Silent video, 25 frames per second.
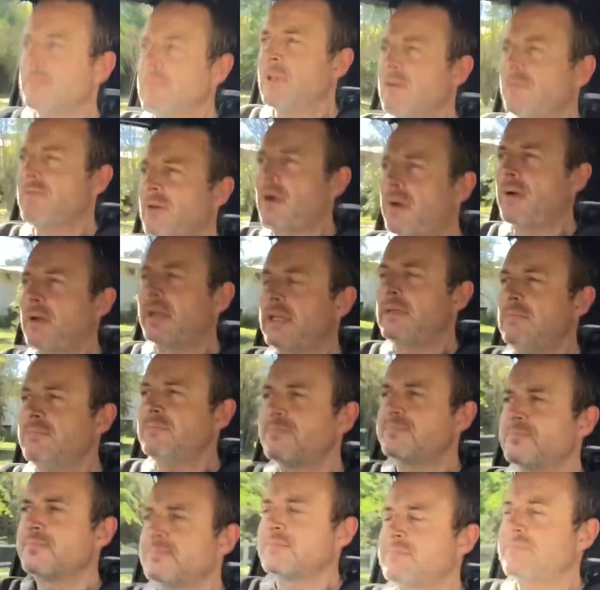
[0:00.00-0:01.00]
very
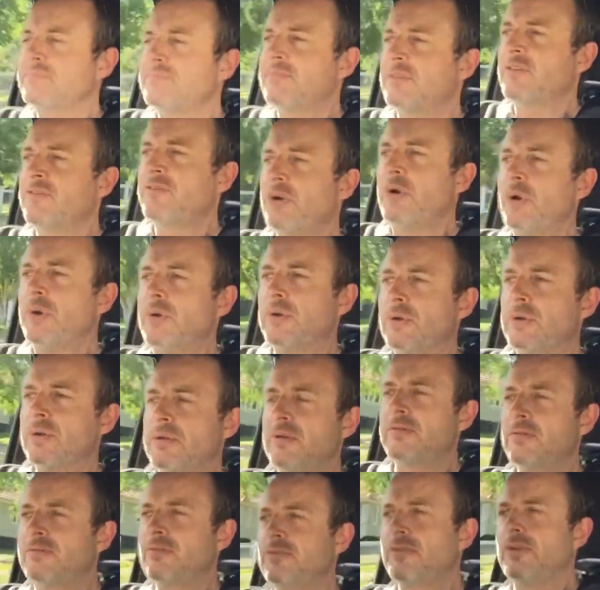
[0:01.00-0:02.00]
frugal
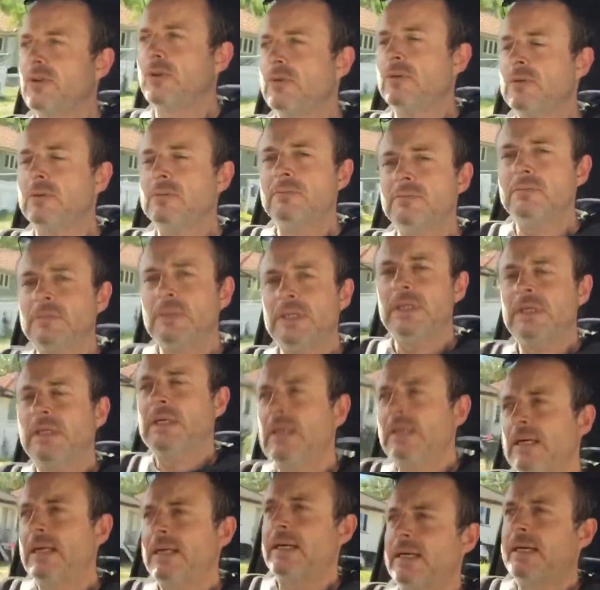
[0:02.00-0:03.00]
on fuel.
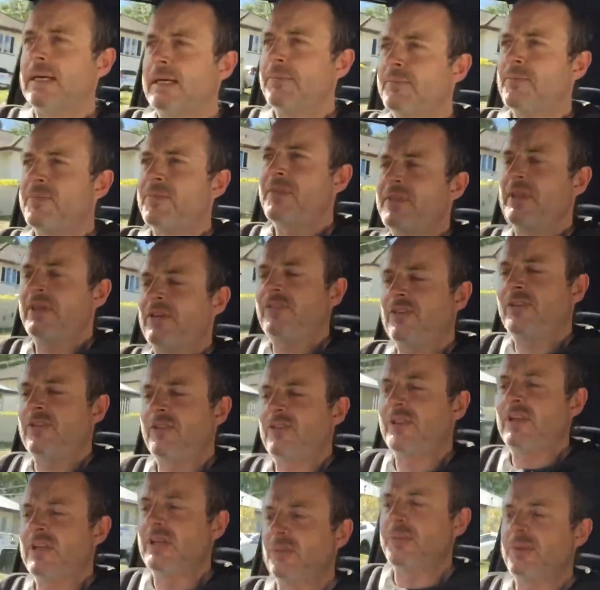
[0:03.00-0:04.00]
This is a little